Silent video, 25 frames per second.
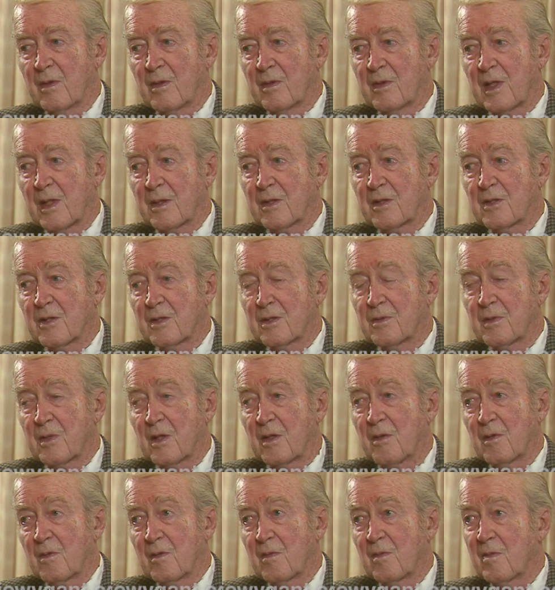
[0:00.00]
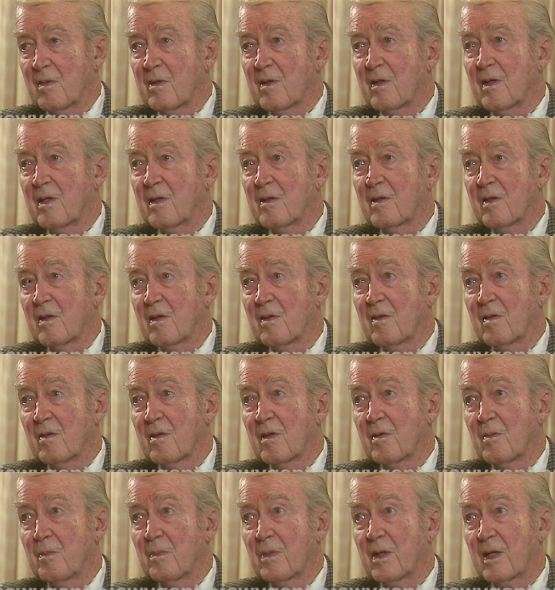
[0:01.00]
Texas, uh, it,
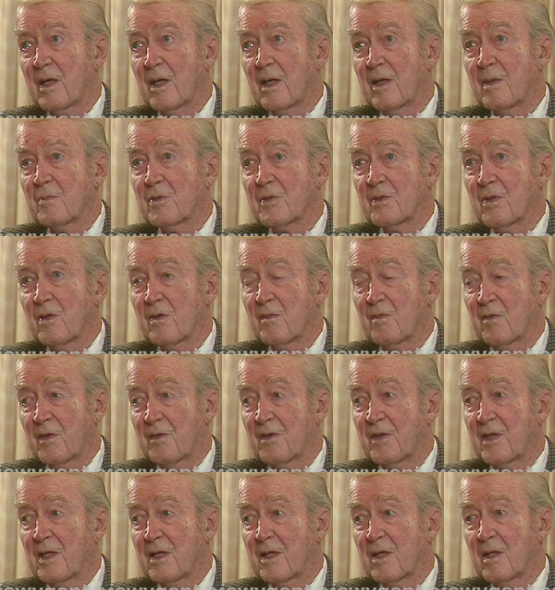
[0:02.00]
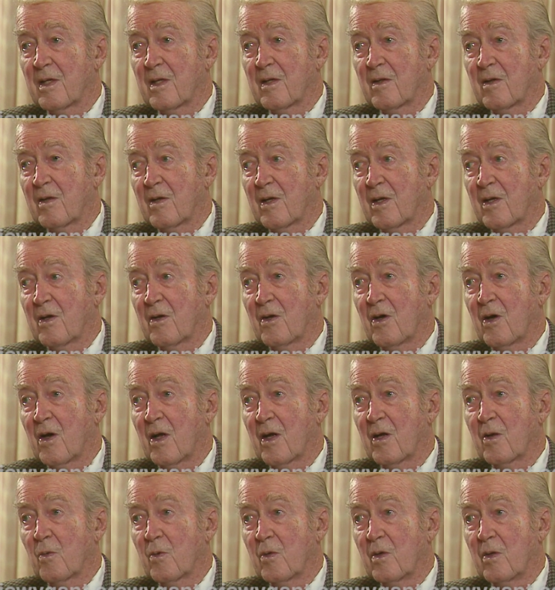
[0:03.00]
it, became sort of a thing in, in
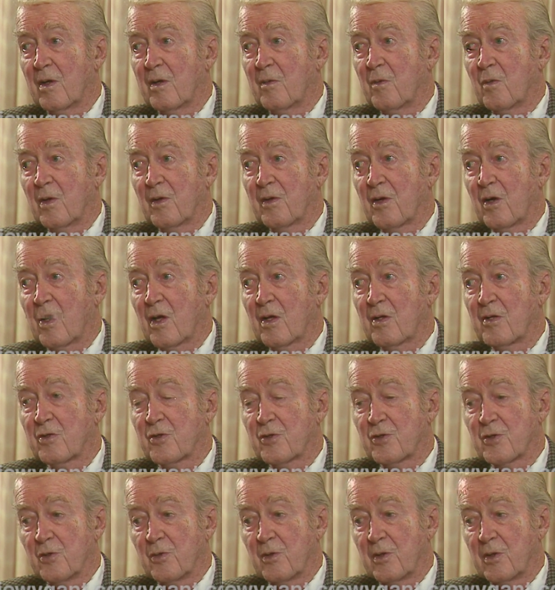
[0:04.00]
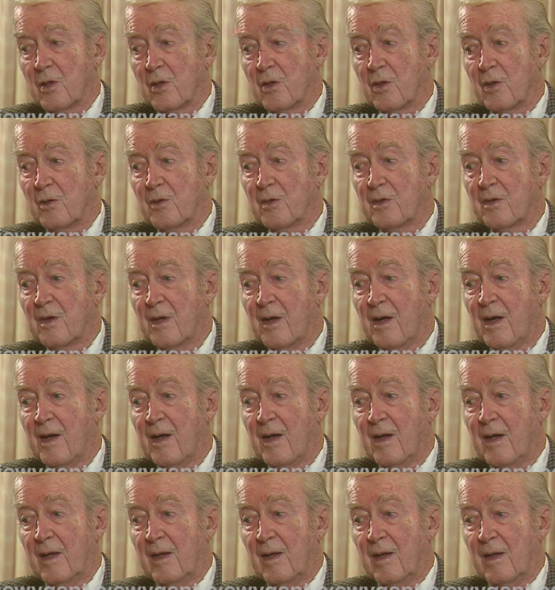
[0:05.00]
Hollywood with all the studios.
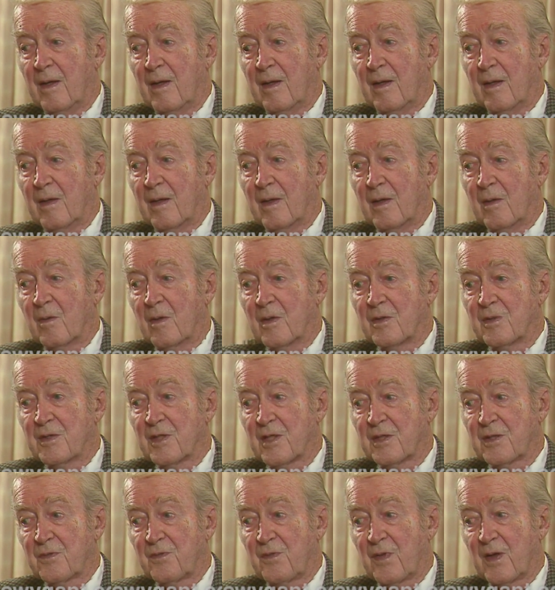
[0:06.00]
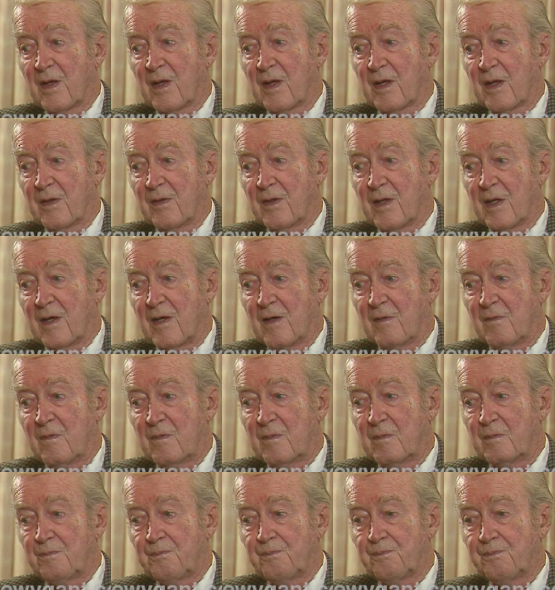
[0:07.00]
There was this feeling that it,
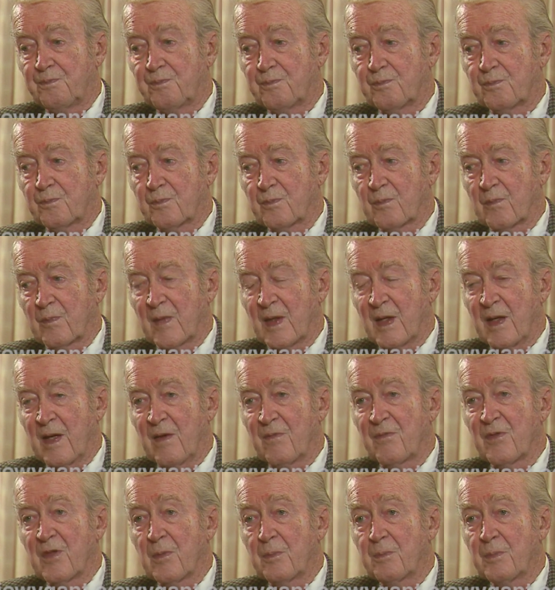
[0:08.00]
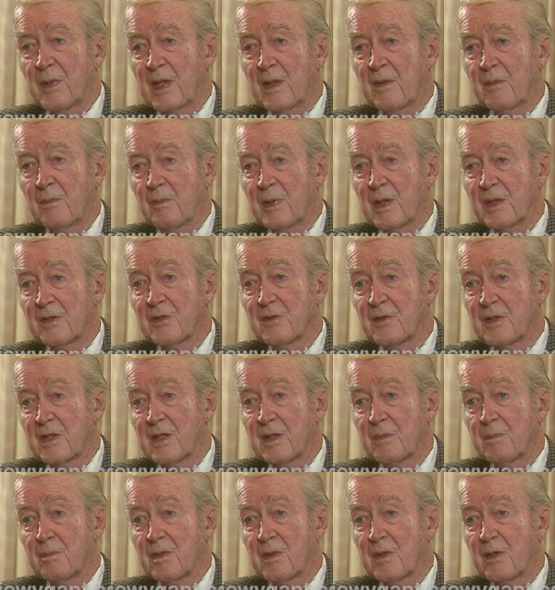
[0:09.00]
if the pi picture
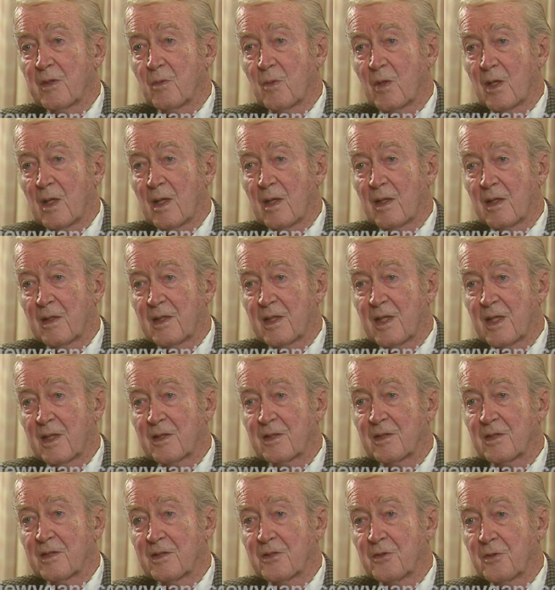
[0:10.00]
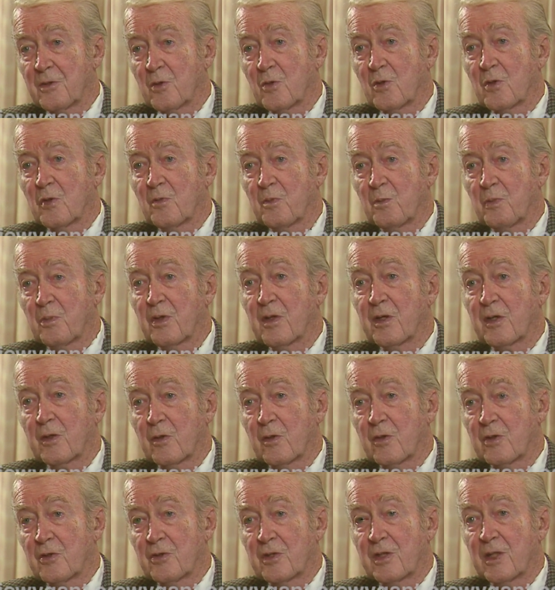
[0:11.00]
did pretty well in Texas, you were in pretty
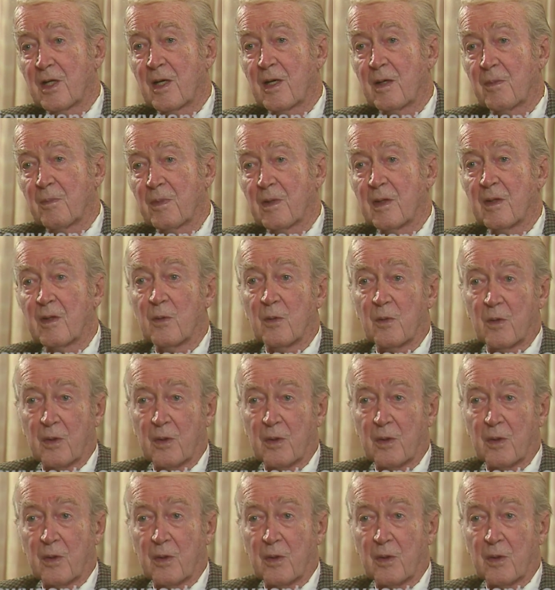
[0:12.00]
good shape, and it